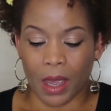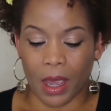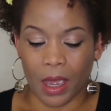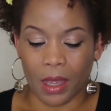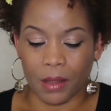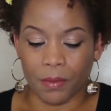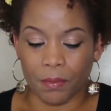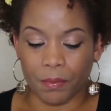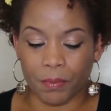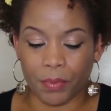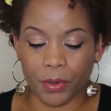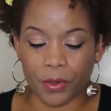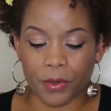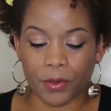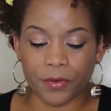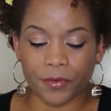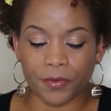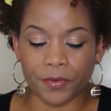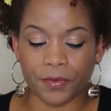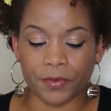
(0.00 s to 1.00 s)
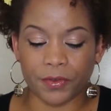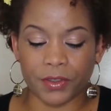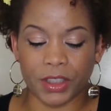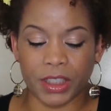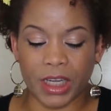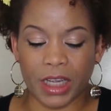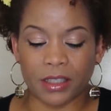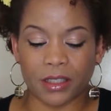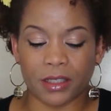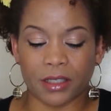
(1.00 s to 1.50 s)
and both
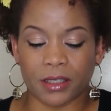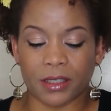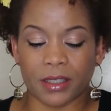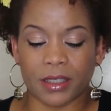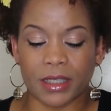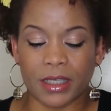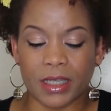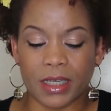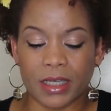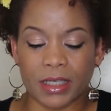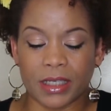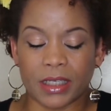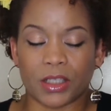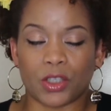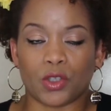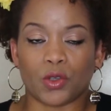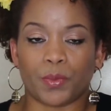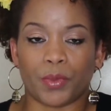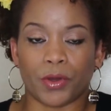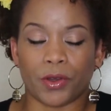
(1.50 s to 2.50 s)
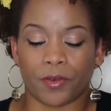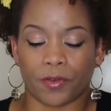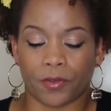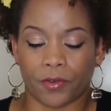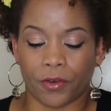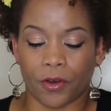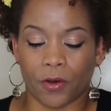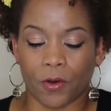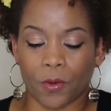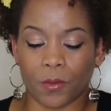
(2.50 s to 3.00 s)
genders need it to
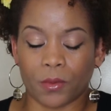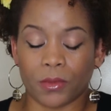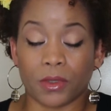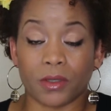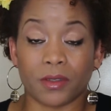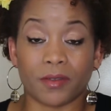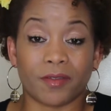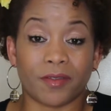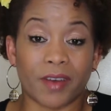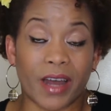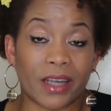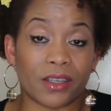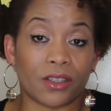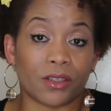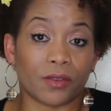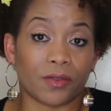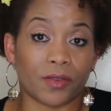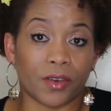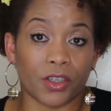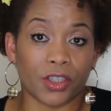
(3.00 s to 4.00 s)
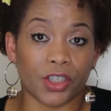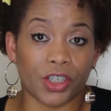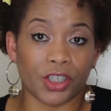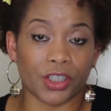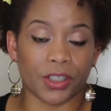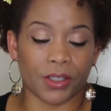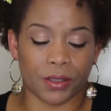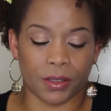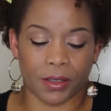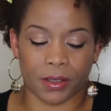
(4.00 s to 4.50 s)
perform vital
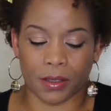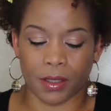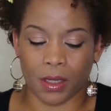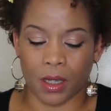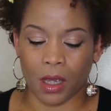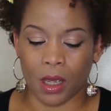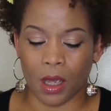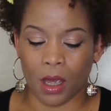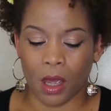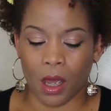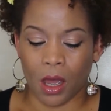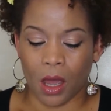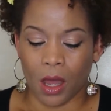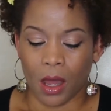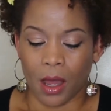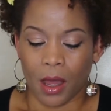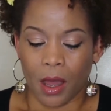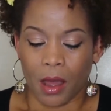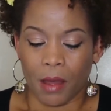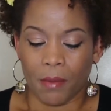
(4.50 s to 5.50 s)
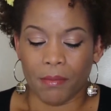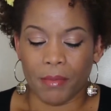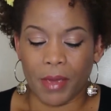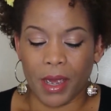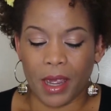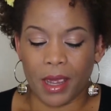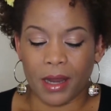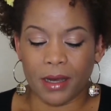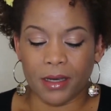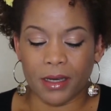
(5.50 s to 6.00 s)
functions.
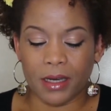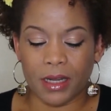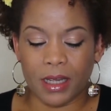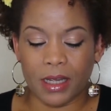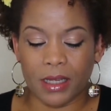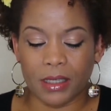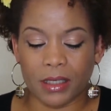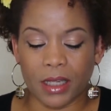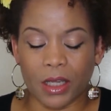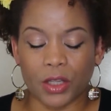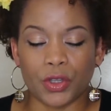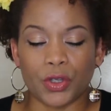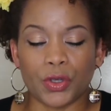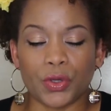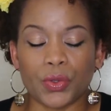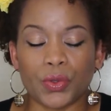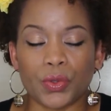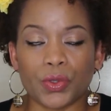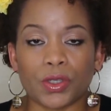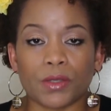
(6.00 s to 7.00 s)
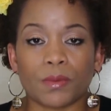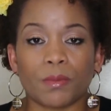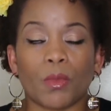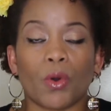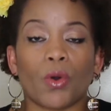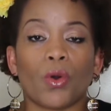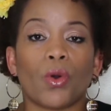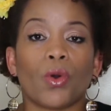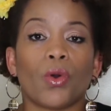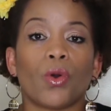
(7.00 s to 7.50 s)
Men need and use
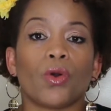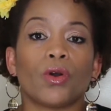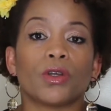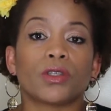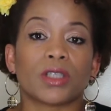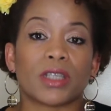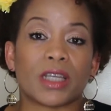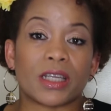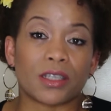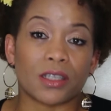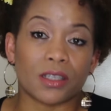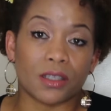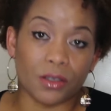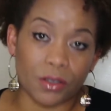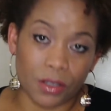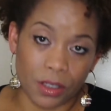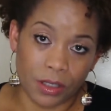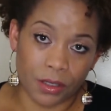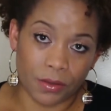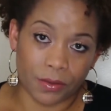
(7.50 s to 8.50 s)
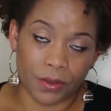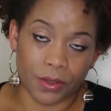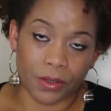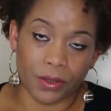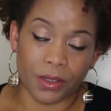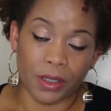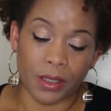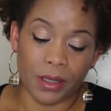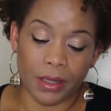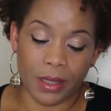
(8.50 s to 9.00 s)
more
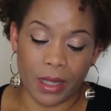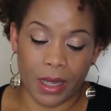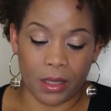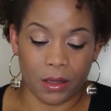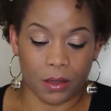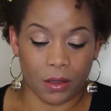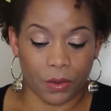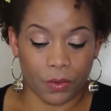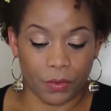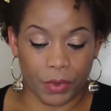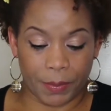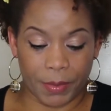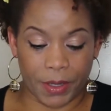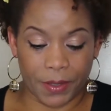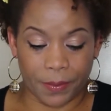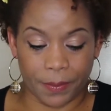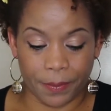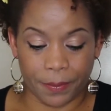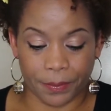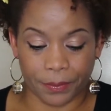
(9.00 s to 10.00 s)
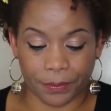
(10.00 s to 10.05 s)
testosterone than women.